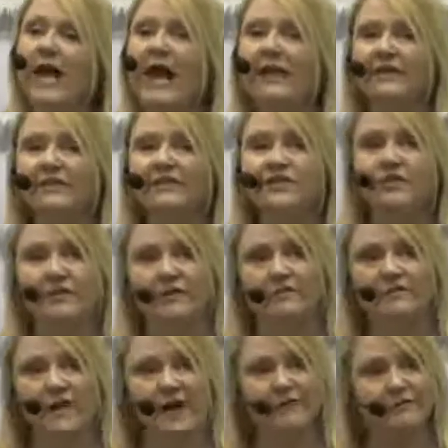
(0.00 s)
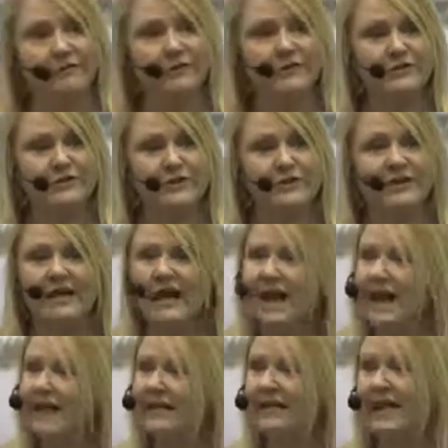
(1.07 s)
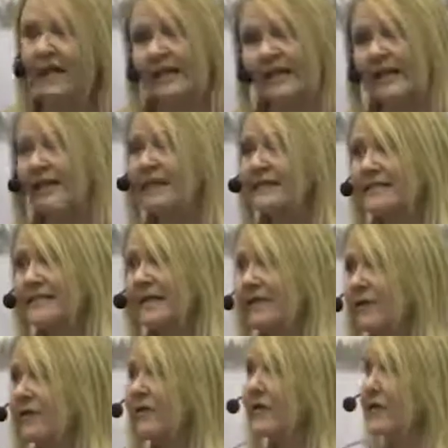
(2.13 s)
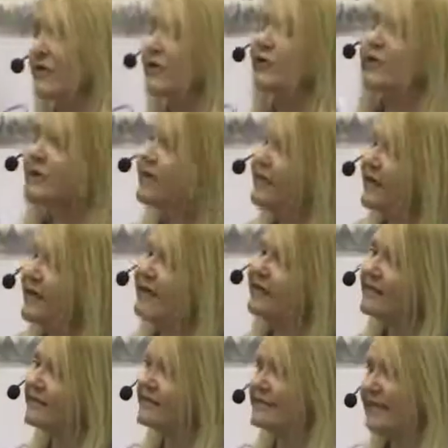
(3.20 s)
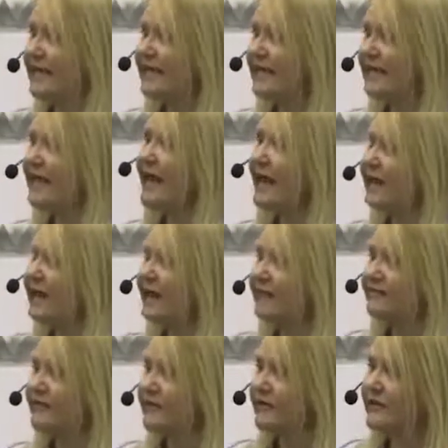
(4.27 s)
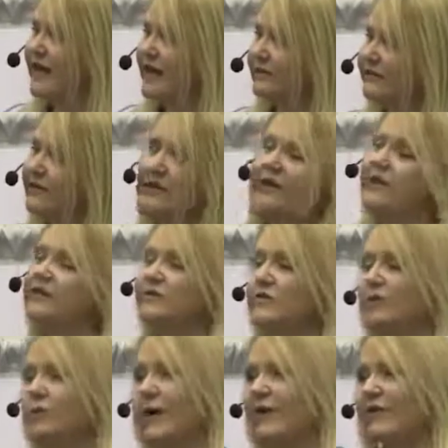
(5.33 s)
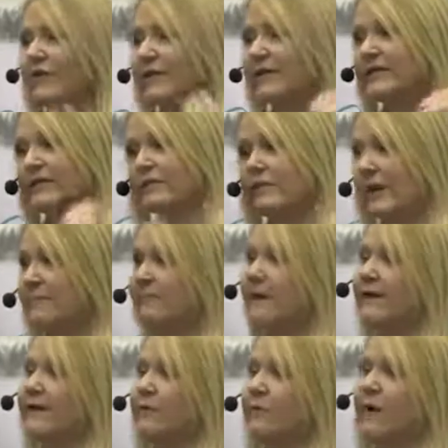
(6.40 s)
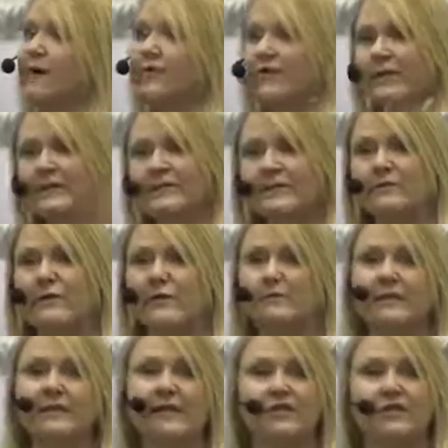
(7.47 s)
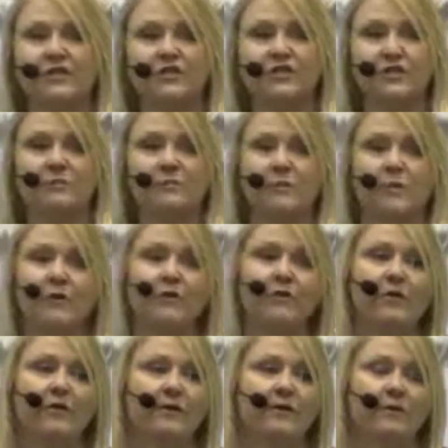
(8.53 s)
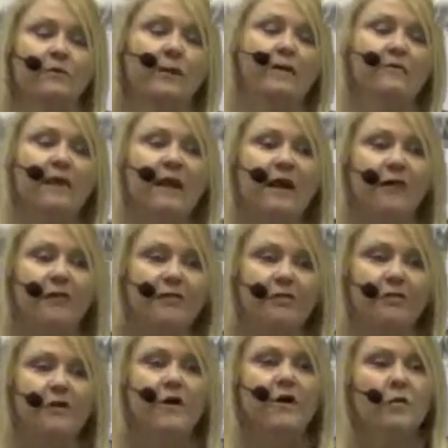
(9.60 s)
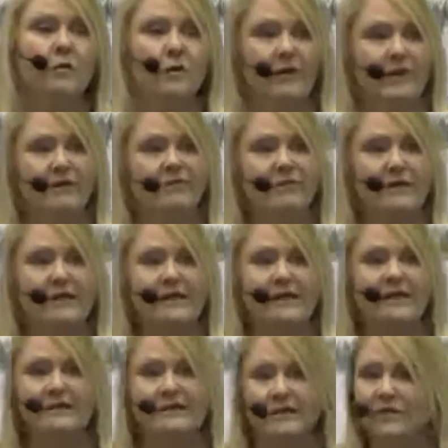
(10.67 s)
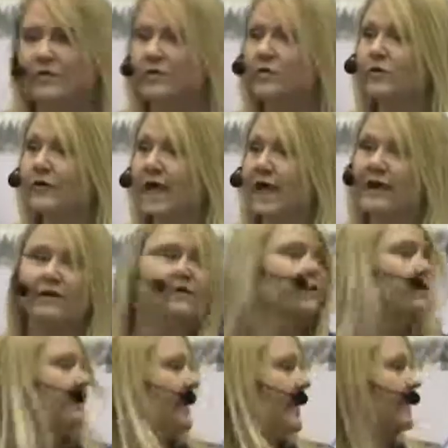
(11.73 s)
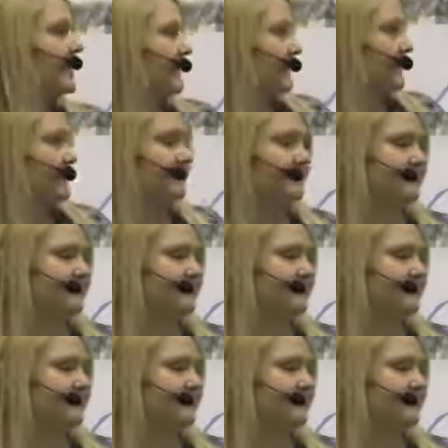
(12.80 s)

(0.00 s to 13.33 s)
can achieve that fortune. And again, like I said earlier, you can apply this to any area of your life. So whether it is around money, whether it is around relationships, whether it is around health, whatever it is, you can create it.